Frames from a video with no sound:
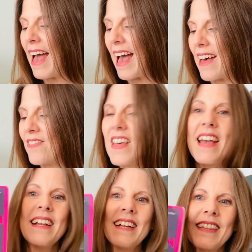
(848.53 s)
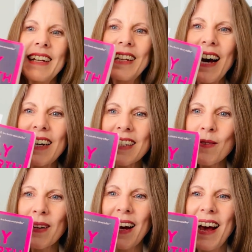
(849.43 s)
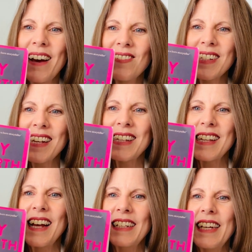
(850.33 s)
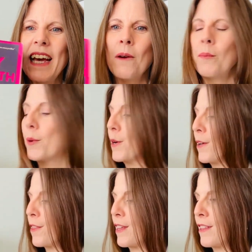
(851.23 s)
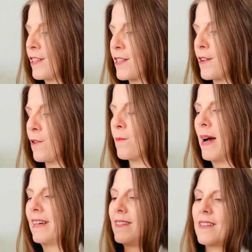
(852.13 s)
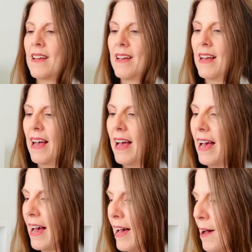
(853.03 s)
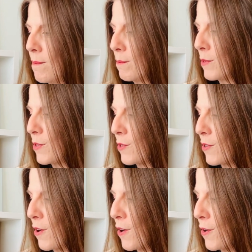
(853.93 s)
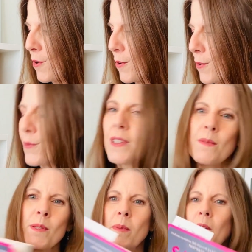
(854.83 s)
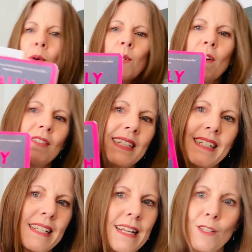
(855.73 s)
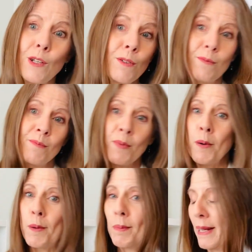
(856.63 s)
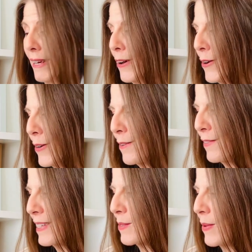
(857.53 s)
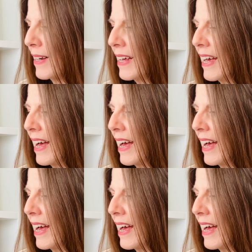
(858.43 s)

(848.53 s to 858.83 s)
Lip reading: And then the last one I have is Sally Hepworth, The Soulmate. So this one's been all over the internet, so you've probably heard of this one.